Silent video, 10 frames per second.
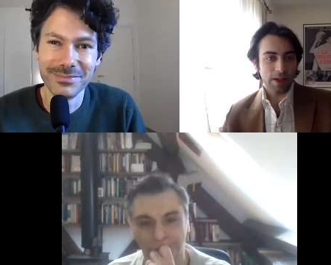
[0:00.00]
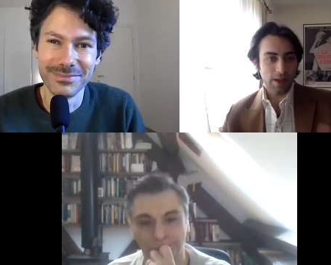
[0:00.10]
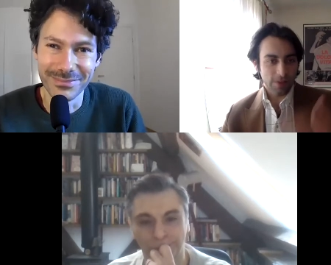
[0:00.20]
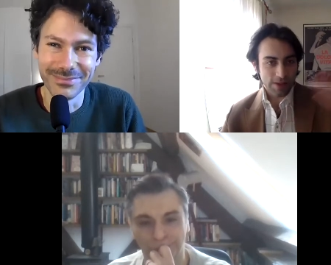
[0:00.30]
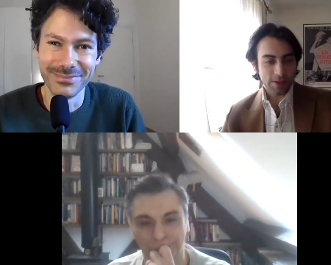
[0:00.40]

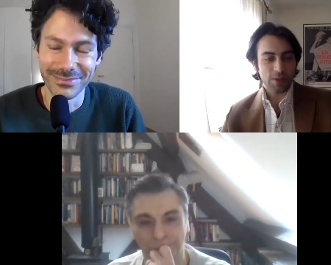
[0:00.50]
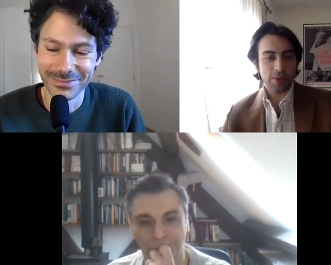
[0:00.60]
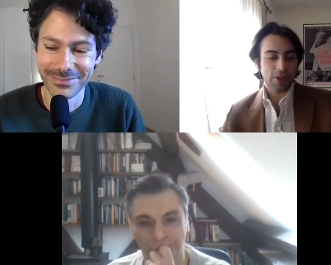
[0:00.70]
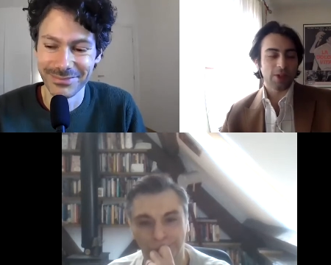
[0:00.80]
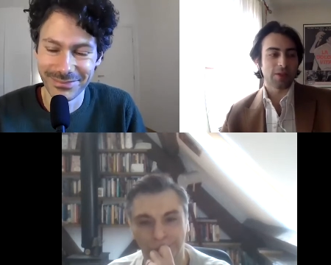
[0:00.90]
Speaker 1: over such a
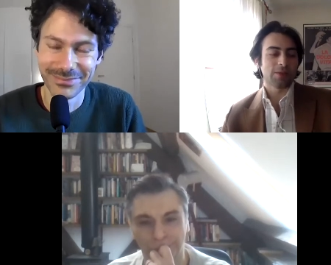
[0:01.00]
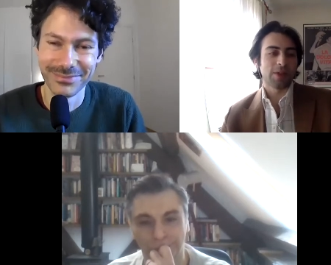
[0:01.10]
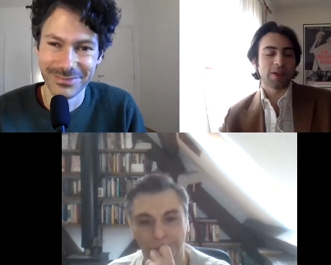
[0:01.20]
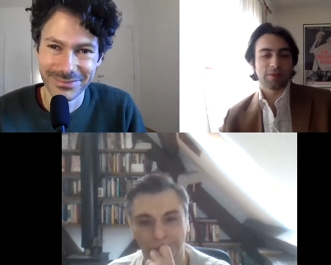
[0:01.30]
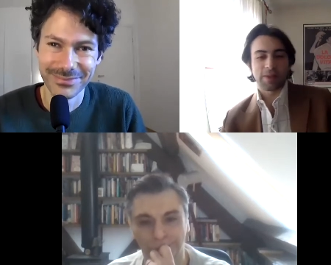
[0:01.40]
period of
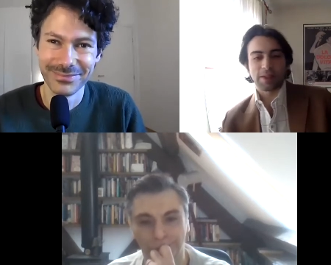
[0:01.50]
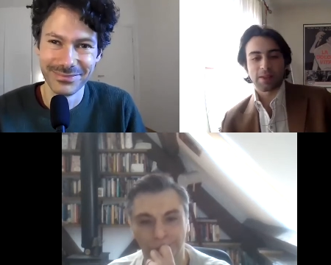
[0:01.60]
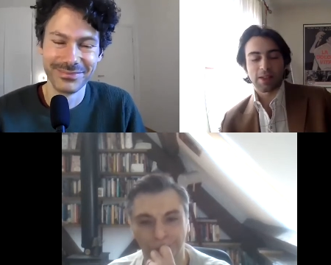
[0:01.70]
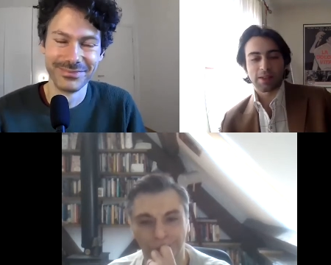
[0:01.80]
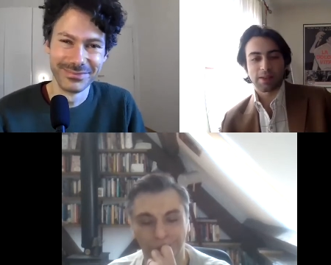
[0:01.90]
time. That,
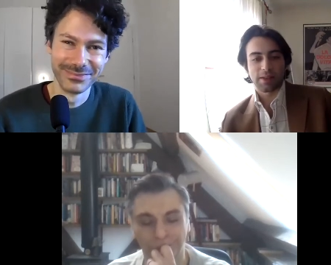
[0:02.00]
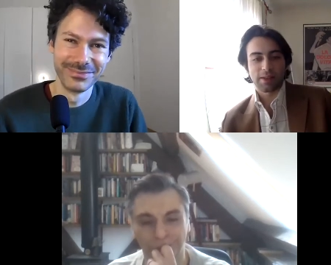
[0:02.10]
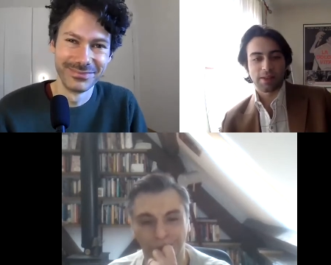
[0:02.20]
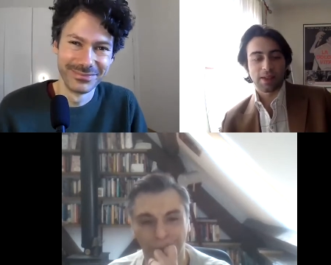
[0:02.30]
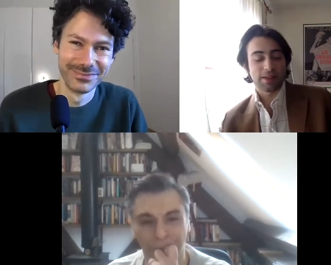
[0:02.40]
that's
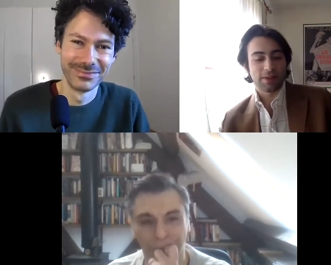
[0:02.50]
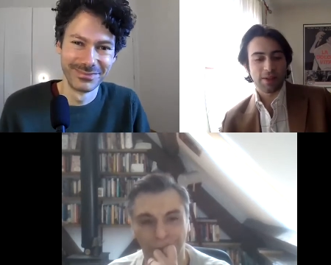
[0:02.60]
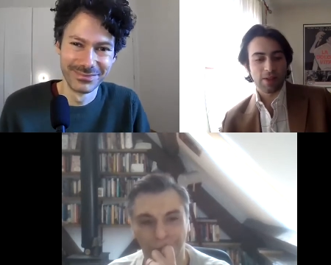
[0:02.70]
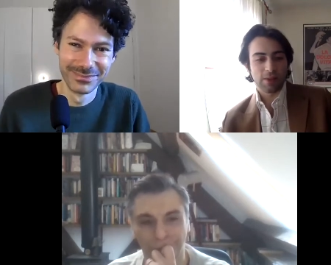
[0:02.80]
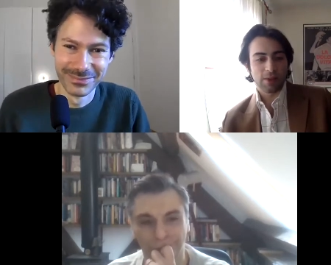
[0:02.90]
that's
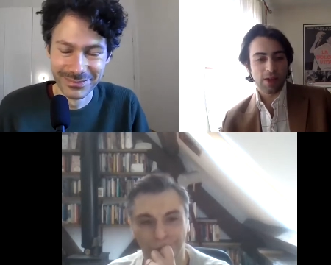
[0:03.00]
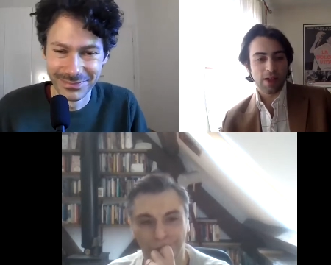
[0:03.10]
incredible.